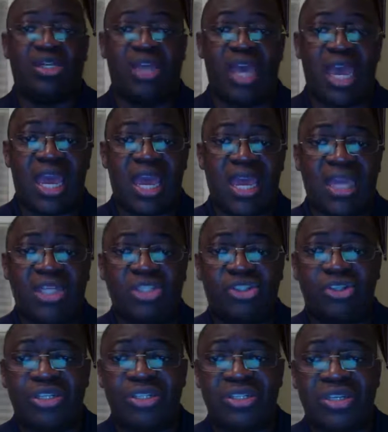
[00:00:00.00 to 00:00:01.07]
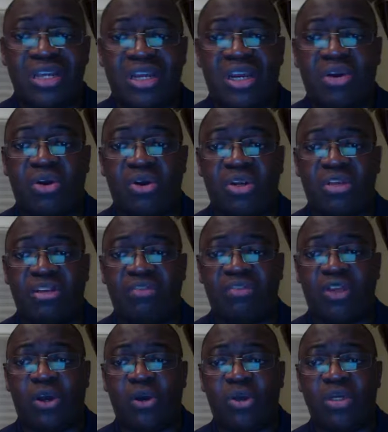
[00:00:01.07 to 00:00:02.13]
A, intrinsic cognitive
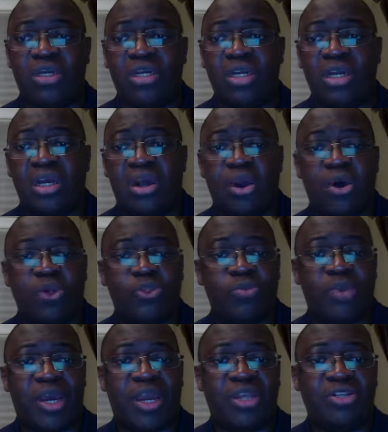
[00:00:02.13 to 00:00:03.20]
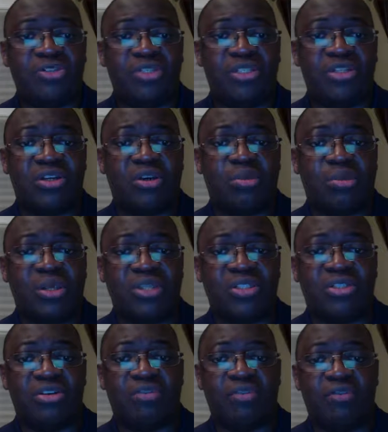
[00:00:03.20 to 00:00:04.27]
load caused by intrinsic
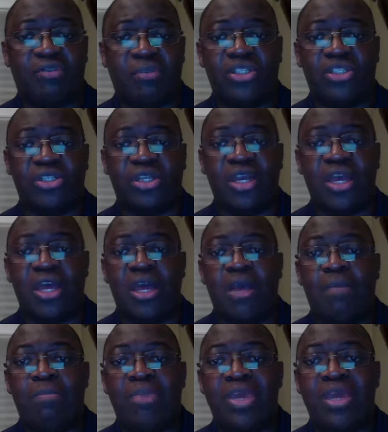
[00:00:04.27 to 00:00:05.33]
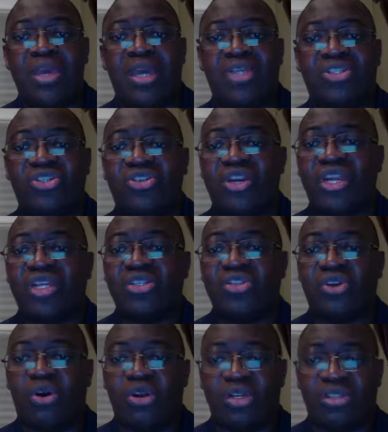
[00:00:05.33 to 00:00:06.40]
complexity of information, B,
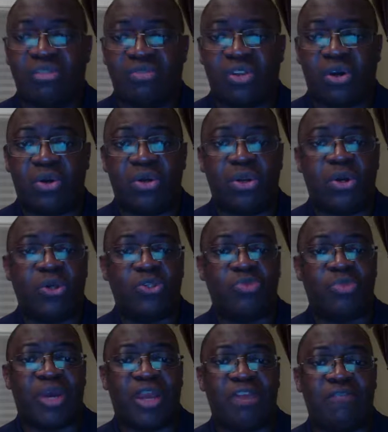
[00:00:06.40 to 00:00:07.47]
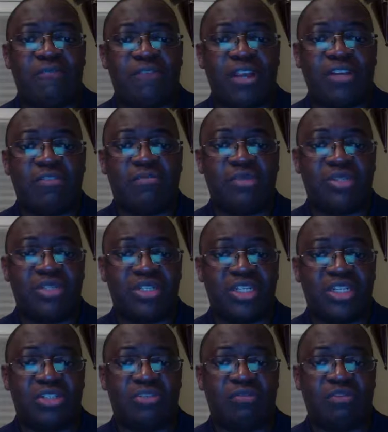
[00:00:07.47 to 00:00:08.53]
extraneous cognitive load caused by ineffective
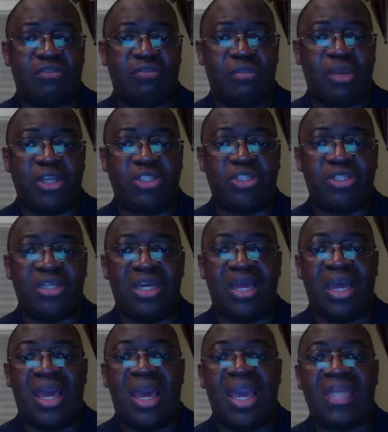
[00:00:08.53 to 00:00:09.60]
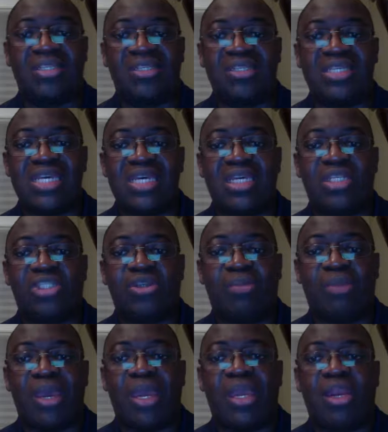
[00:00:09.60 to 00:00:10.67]
presentation of information, and C,
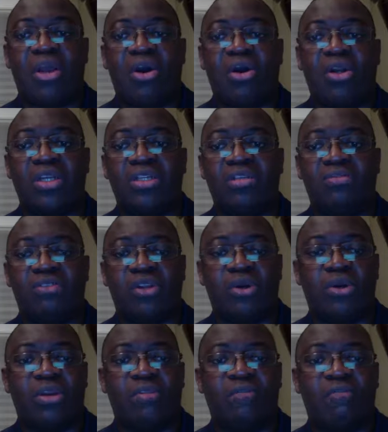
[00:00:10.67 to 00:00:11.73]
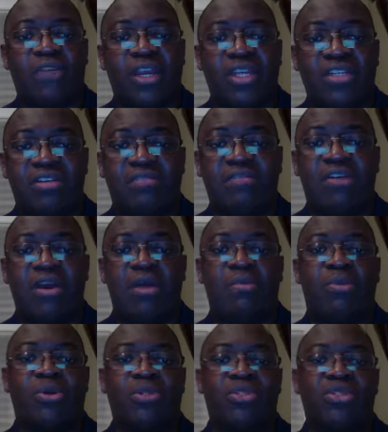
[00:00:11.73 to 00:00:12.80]
germane cognitive load, effective
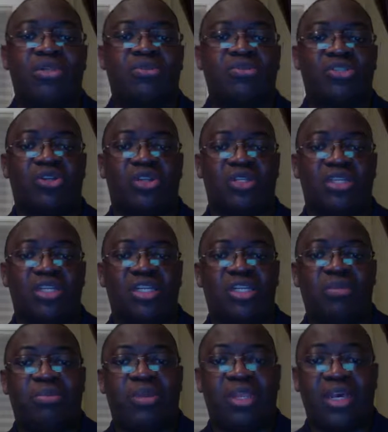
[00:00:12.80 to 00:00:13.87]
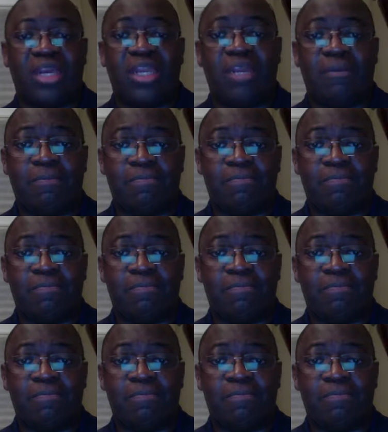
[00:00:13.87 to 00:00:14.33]
processing resulting in deeper learning,